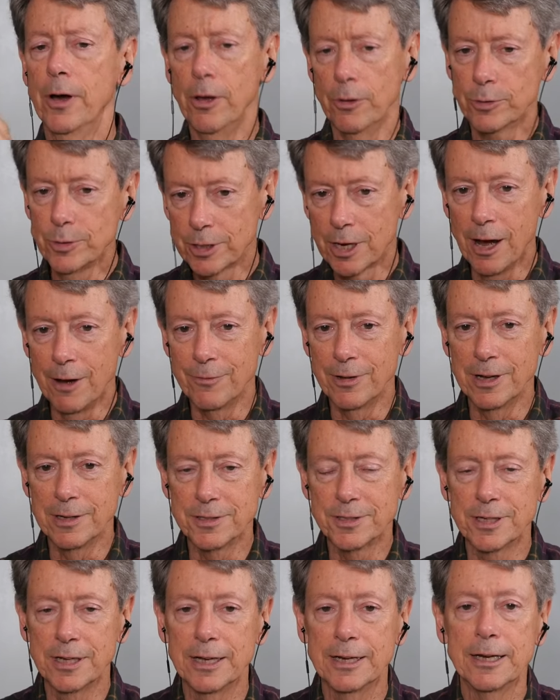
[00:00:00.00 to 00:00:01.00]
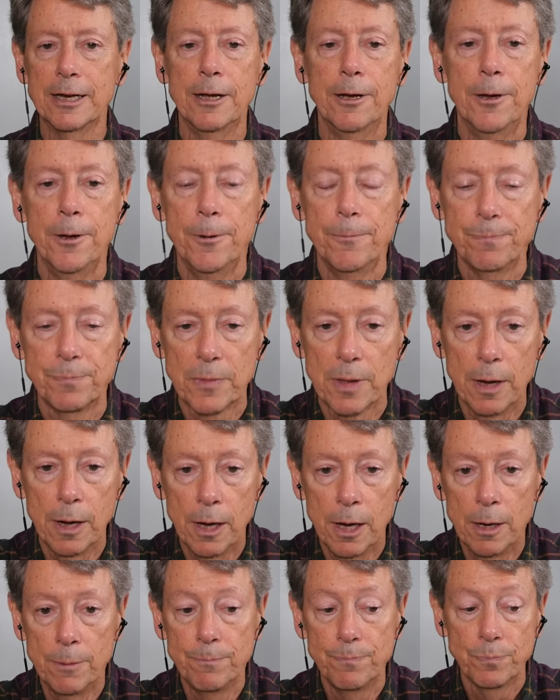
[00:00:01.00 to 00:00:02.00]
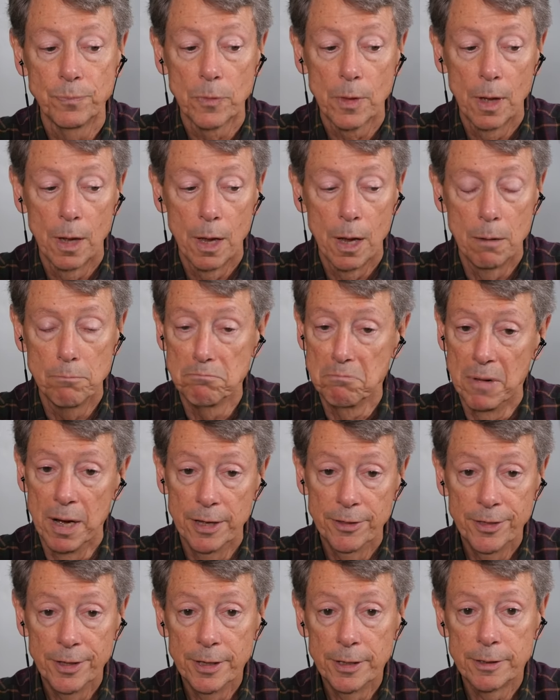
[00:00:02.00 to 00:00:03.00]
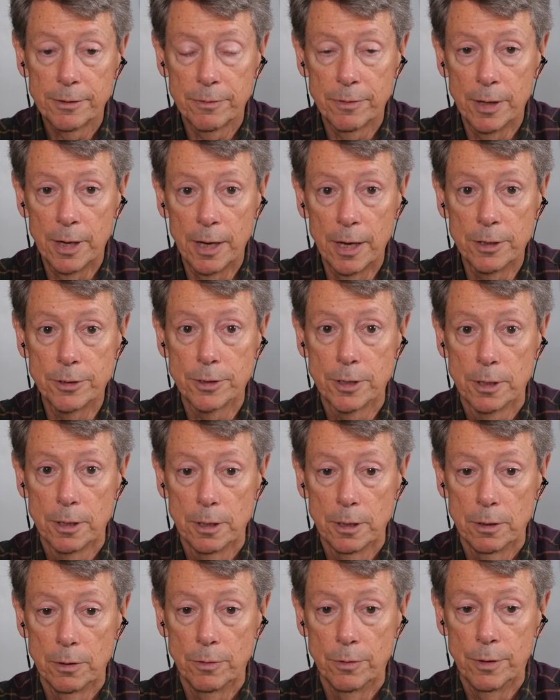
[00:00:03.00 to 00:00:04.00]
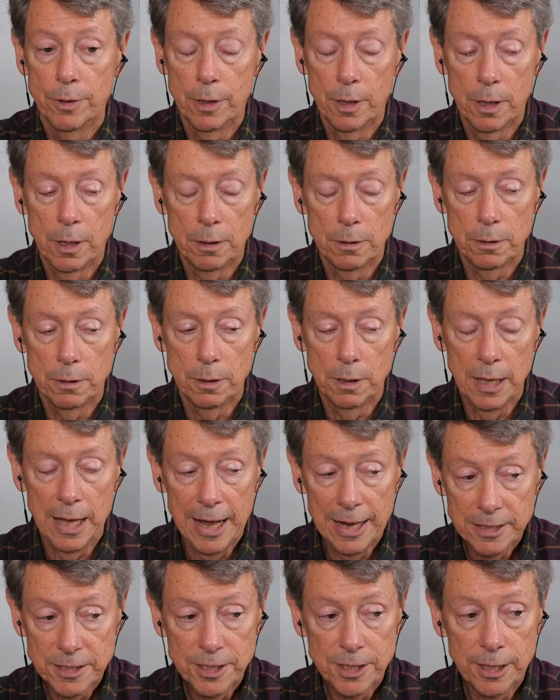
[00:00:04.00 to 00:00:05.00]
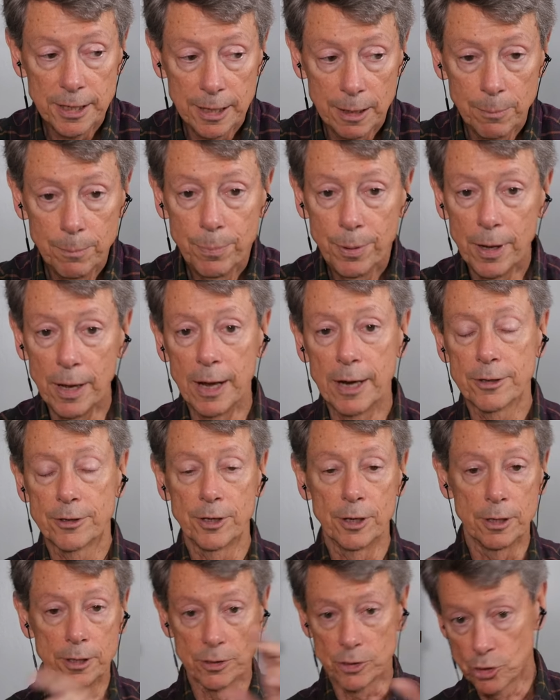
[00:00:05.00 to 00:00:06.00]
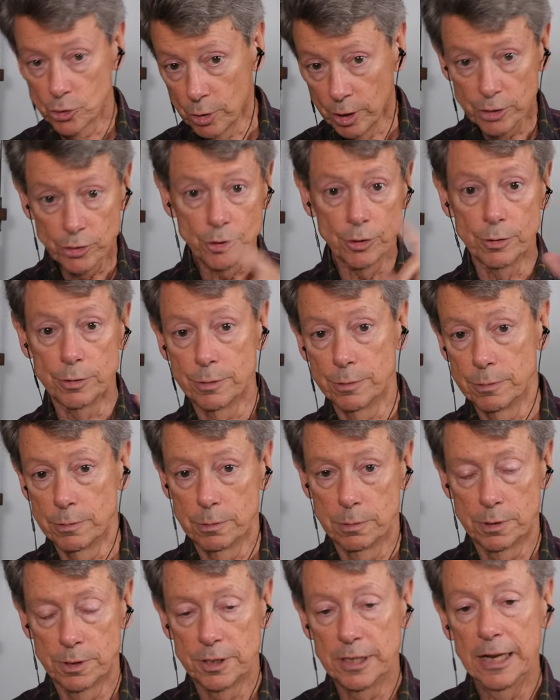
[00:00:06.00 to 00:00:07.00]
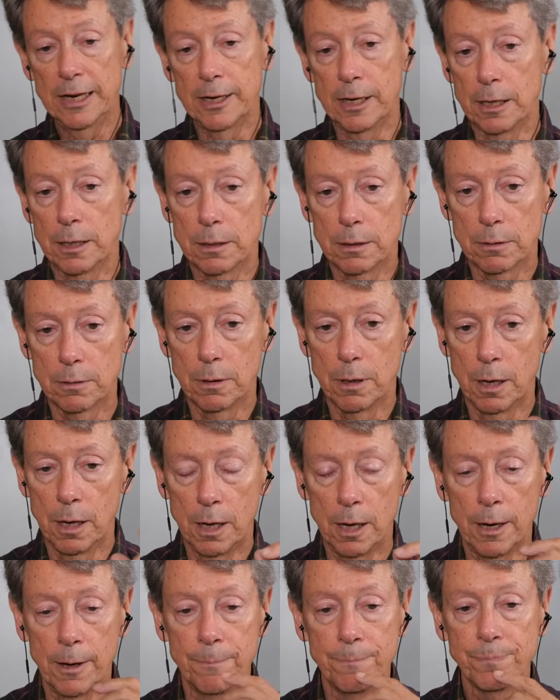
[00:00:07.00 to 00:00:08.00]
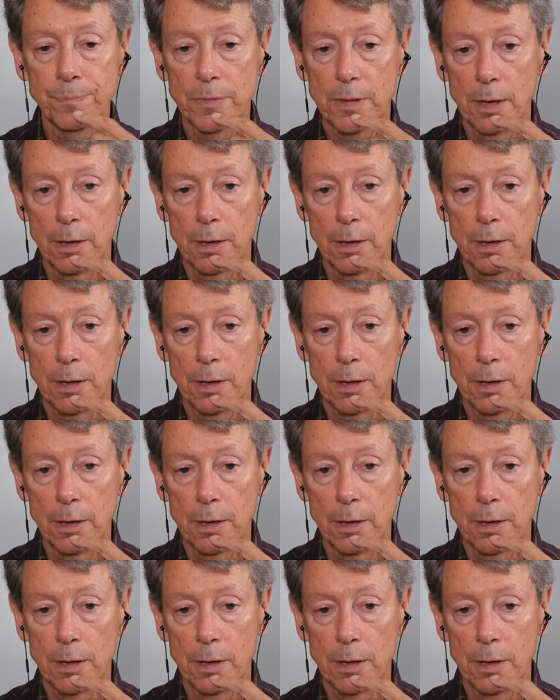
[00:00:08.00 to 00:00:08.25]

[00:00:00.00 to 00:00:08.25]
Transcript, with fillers: All those caveats said. Uh, I think that the lasting impact in a structured setting uh,